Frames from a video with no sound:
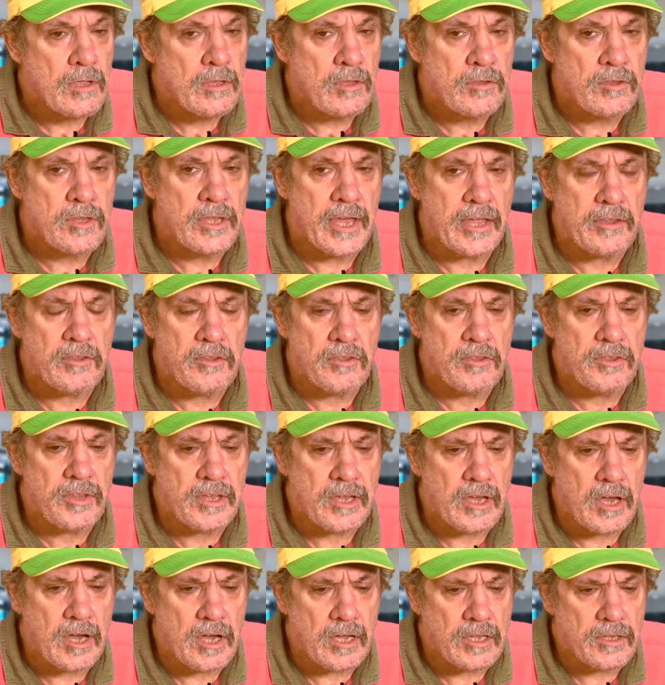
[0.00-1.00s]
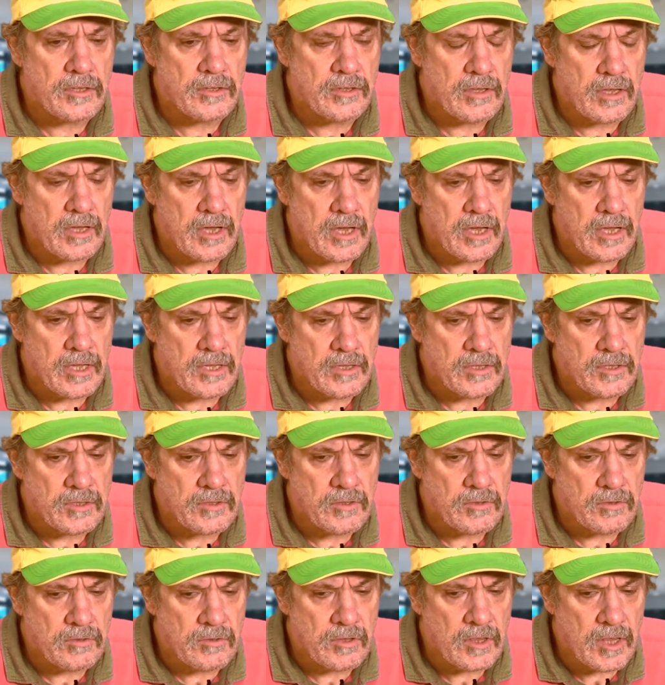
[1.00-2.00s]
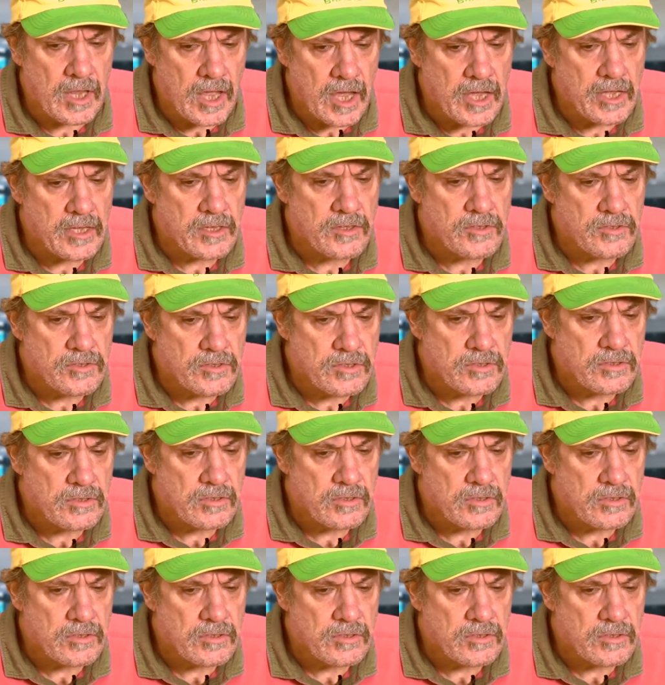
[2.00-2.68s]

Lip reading: The other thing I liked